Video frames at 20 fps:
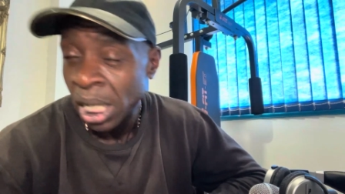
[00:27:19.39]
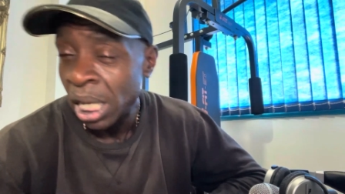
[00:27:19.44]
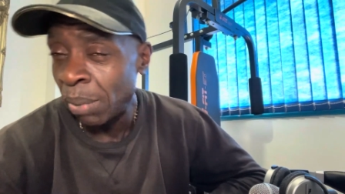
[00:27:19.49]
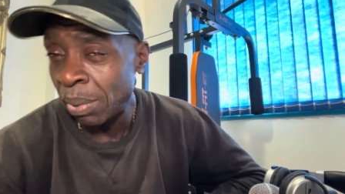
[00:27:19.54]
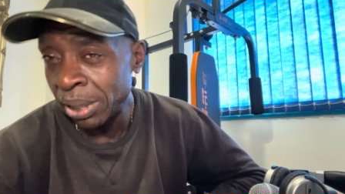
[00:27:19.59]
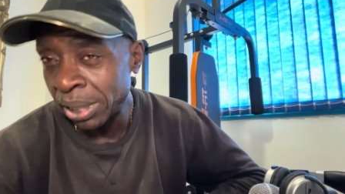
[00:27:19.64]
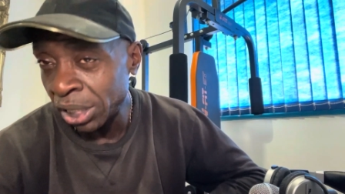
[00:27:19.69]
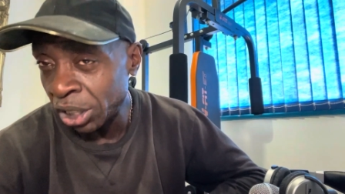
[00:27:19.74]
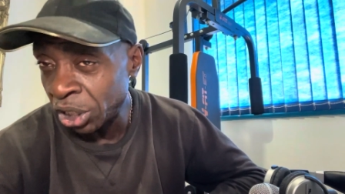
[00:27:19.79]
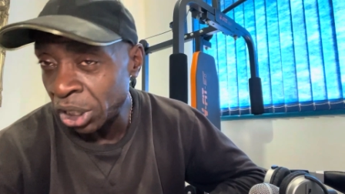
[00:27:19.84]
I
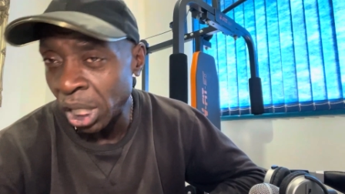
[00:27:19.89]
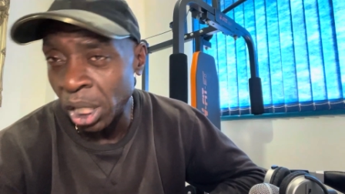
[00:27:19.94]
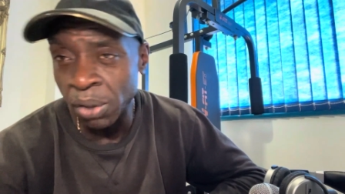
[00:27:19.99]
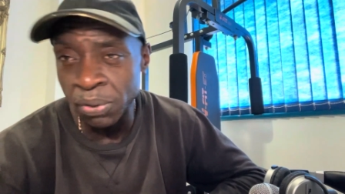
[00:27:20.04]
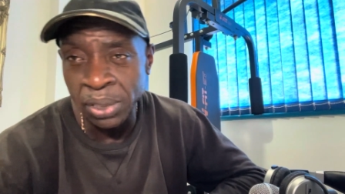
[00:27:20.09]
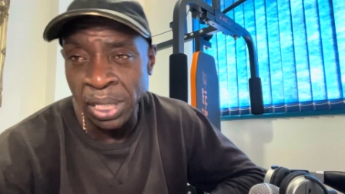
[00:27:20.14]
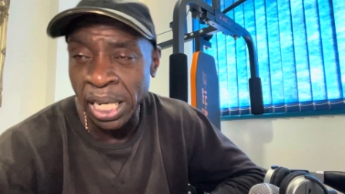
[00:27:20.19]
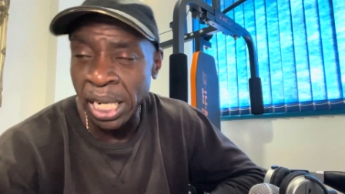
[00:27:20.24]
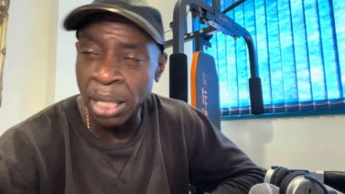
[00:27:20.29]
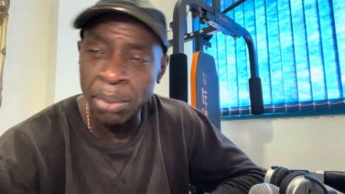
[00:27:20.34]
mean, the
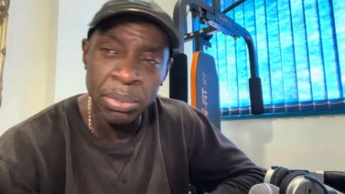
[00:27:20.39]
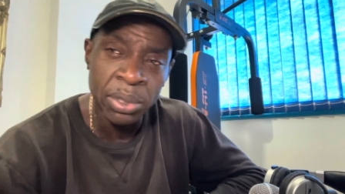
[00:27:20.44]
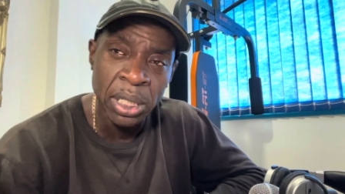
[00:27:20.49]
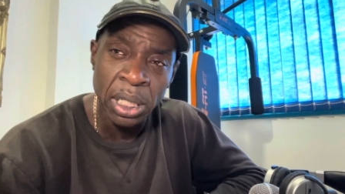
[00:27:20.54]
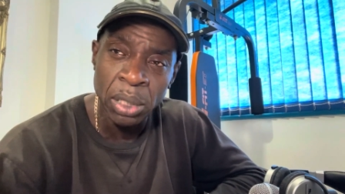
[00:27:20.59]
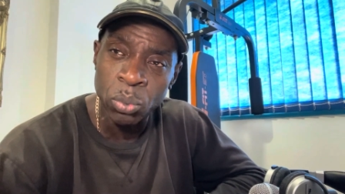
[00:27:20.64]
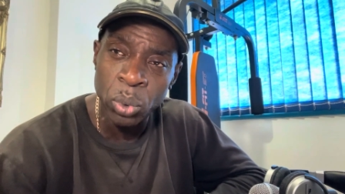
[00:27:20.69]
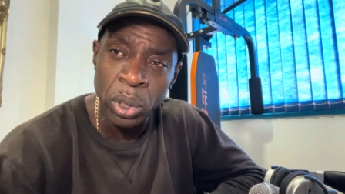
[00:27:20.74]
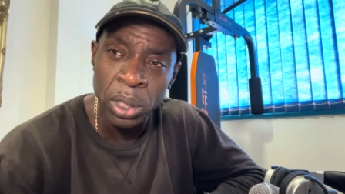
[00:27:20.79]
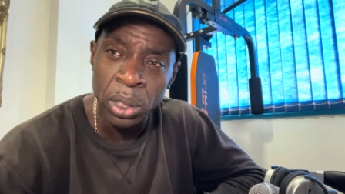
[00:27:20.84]
shelves are empty
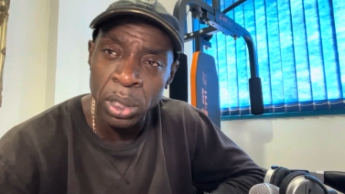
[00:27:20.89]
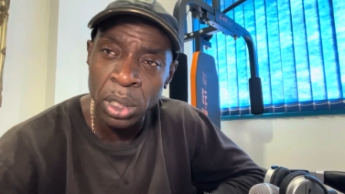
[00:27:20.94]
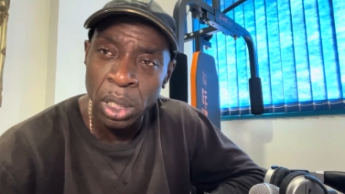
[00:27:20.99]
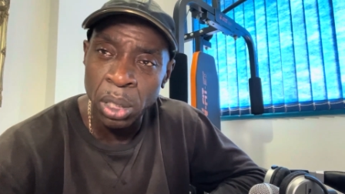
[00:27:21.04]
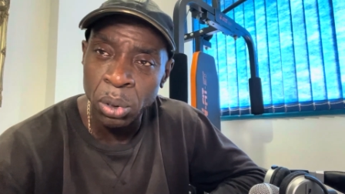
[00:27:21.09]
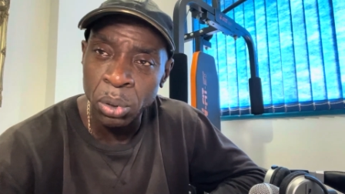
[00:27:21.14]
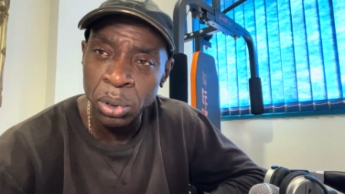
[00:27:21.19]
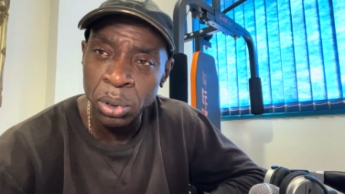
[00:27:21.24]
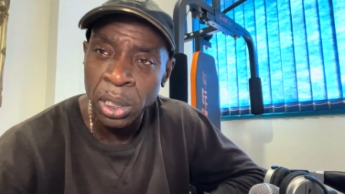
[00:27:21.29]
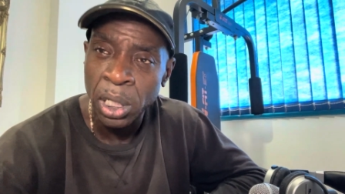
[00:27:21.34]
in
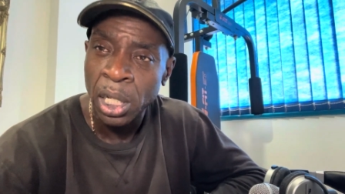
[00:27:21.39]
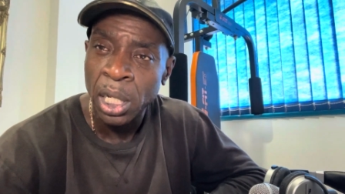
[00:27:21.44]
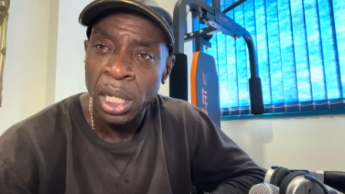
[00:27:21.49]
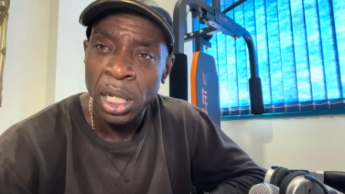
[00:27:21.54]
Wilco's,